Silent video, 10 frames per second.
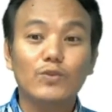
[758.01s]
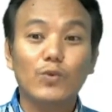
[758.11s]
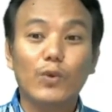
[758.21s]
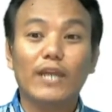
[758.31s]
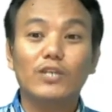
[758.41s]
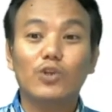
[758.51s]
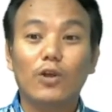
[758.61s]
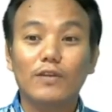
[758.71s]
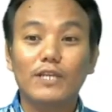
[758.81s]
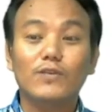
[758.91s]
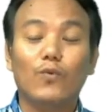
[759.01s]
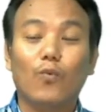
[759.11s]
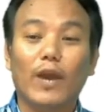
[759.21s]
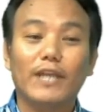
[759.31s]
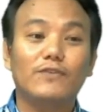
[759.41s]
who can tolerate
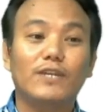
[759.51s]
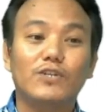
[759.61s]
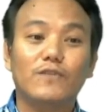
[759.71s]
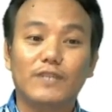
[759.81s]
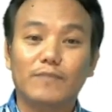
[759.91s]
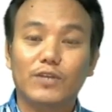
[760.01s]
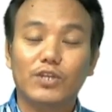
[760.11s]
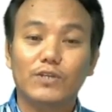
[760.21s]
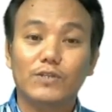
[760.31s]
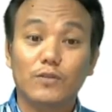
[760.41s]
wide range of temperatures,